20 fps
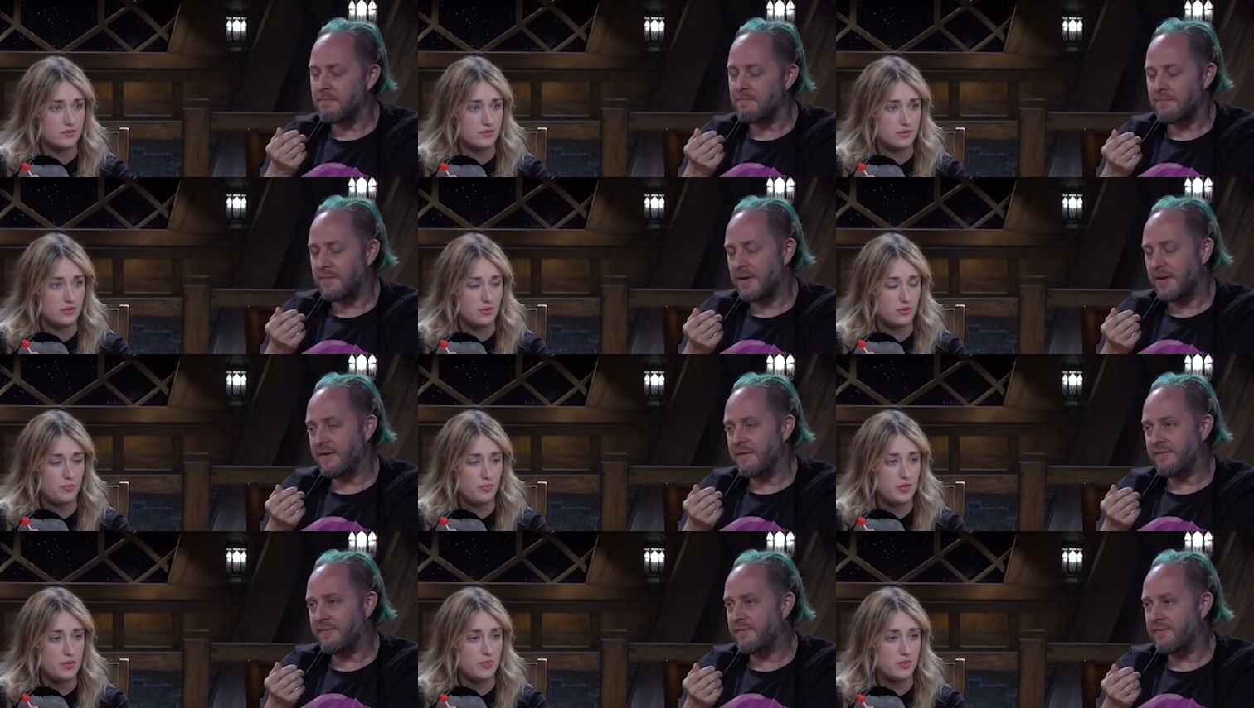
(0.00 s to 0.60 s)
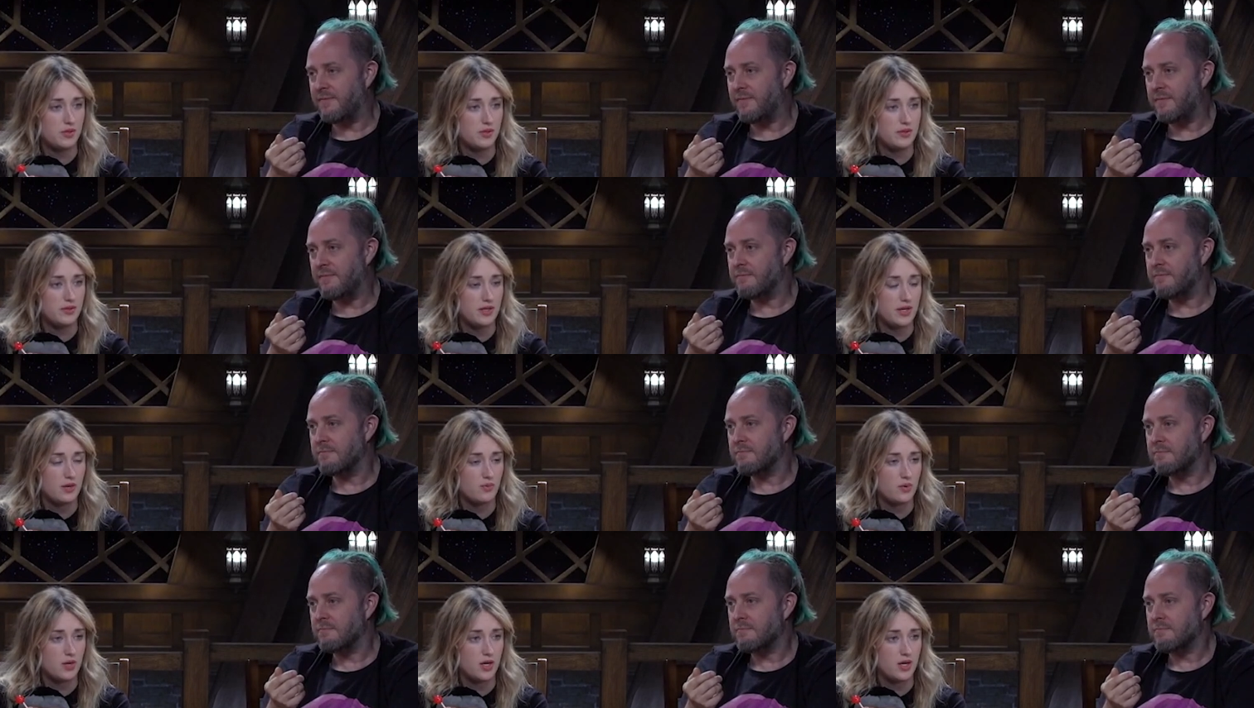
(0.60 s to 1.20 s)
Speaker 1: there people in
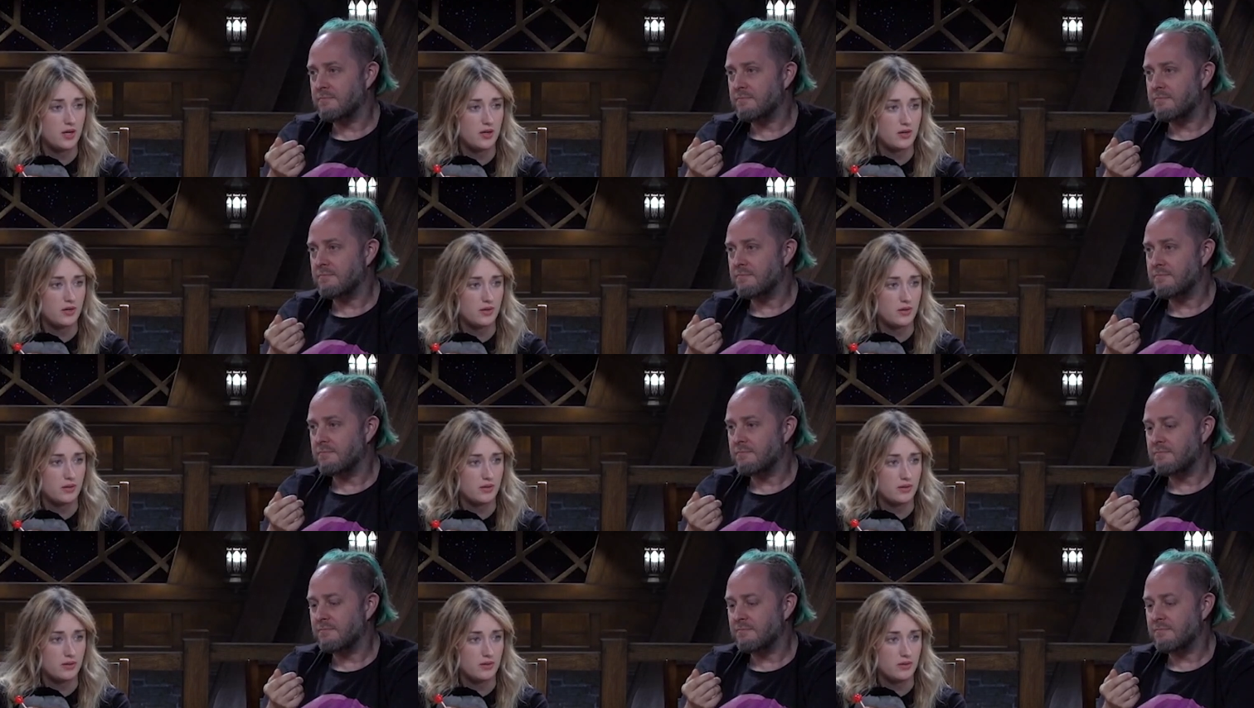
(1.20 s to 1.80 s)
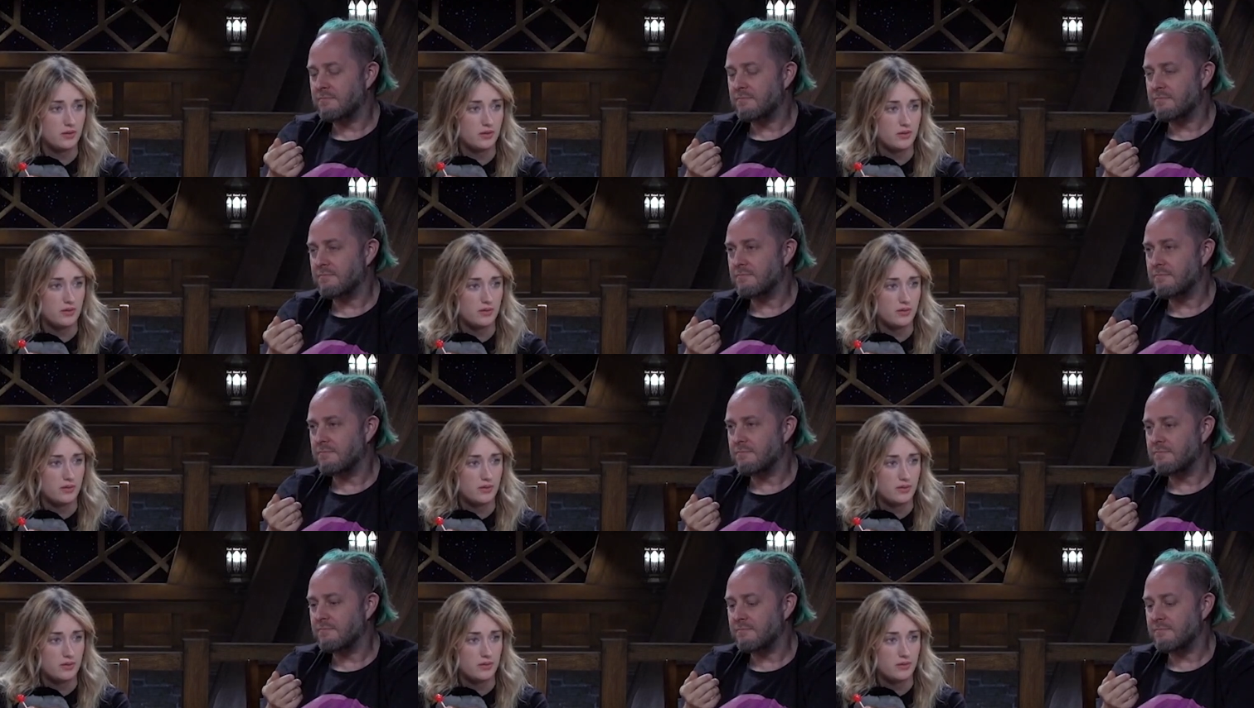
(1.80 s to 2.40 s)
that rag?
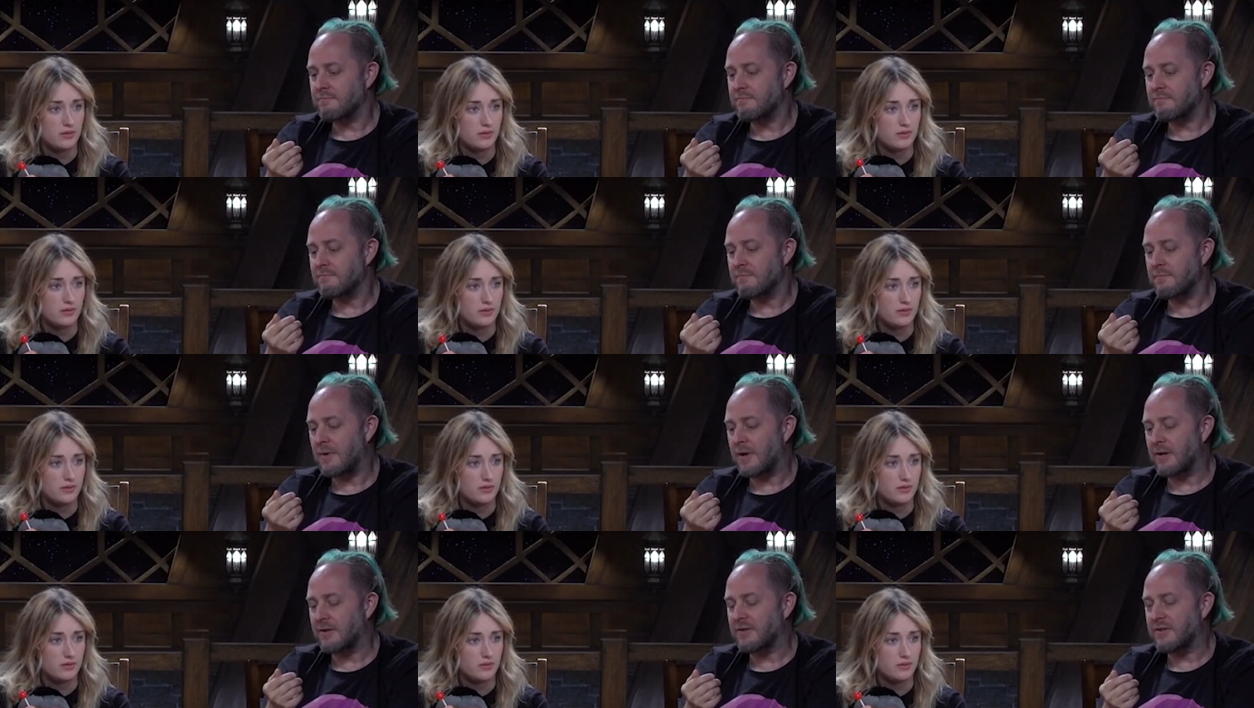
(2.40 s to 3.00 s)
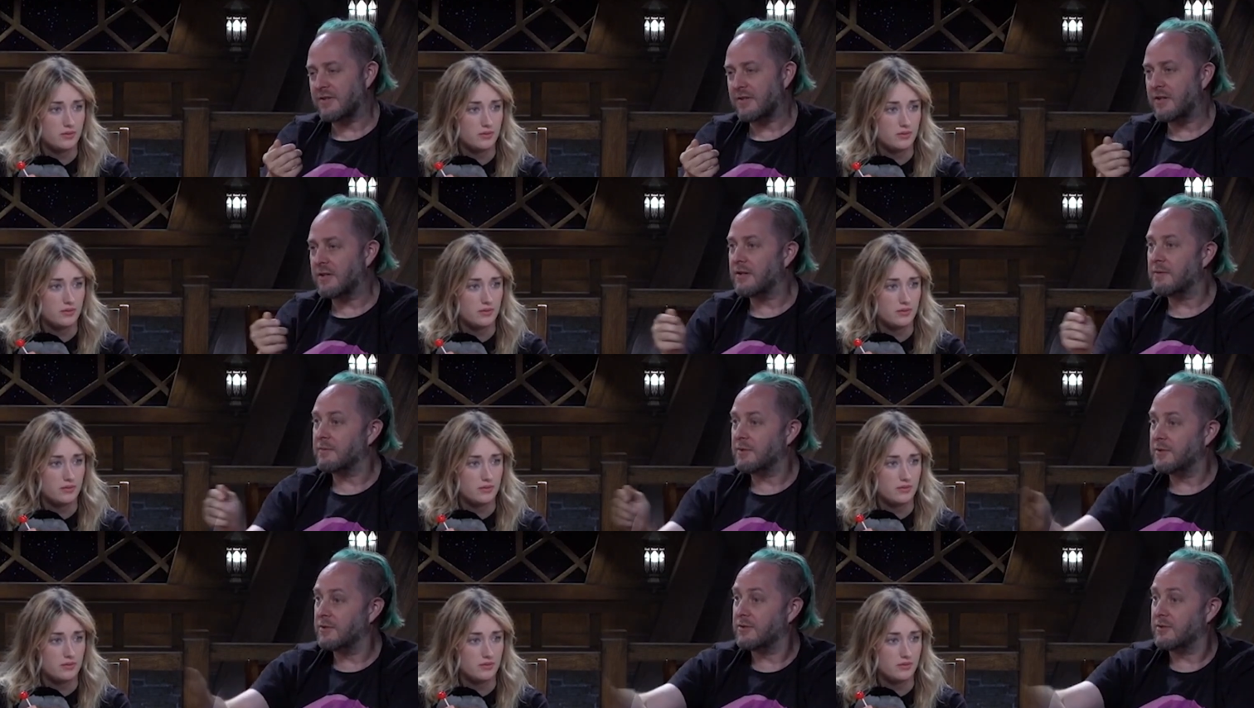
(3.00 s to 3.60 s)
I don't see any,
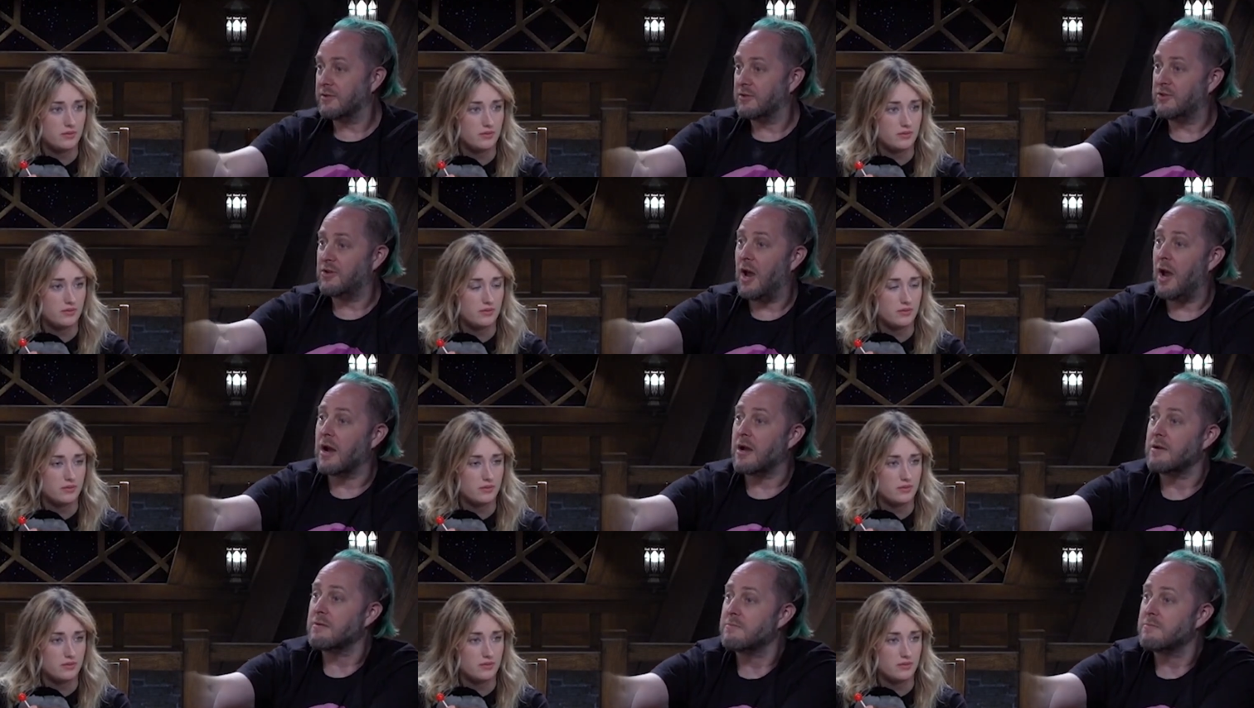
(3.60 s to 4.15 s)
but you should check.